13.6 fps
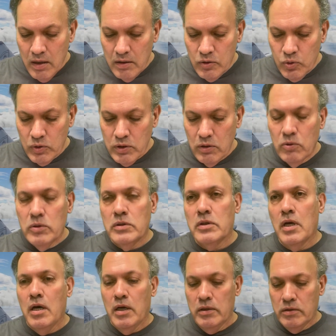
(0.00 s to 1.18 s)
Twisted Lords
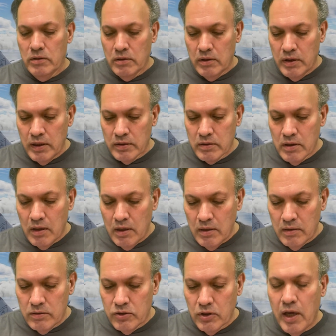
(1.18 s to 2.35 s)
Con, that's
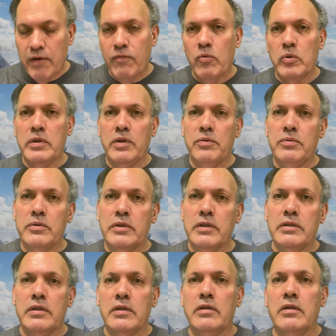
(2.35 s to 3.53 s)
July 14th through
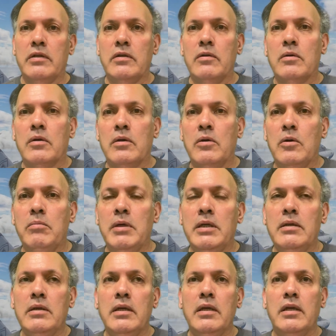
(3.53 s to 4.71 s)
16th here in Oklahoma.
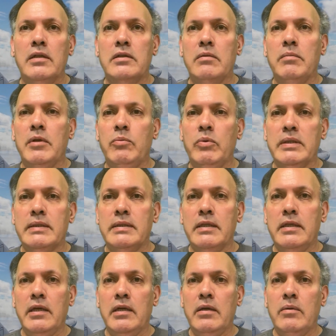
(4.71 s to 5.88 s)
That's in Midwest
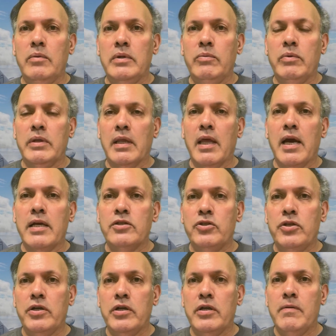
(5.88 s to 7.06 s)
City. We went last
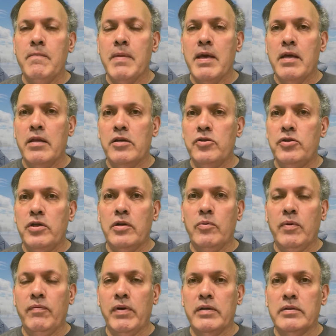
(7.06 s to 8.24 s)
year. This year
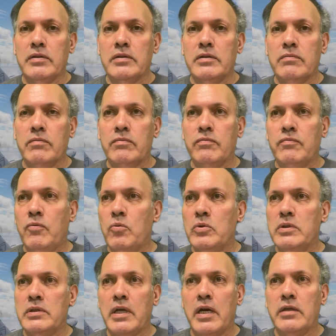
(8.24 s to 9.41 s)
we've got 4
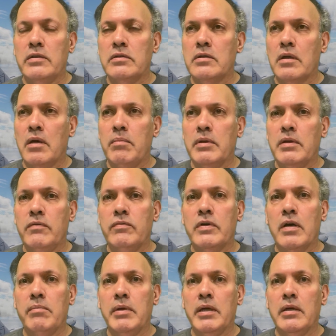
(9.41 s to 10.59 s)
designers, I believe,
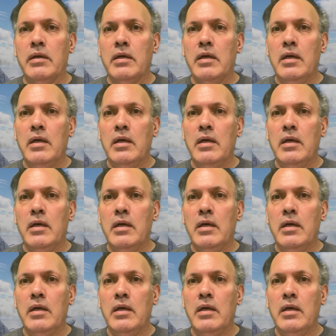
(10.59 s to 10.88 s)
coming.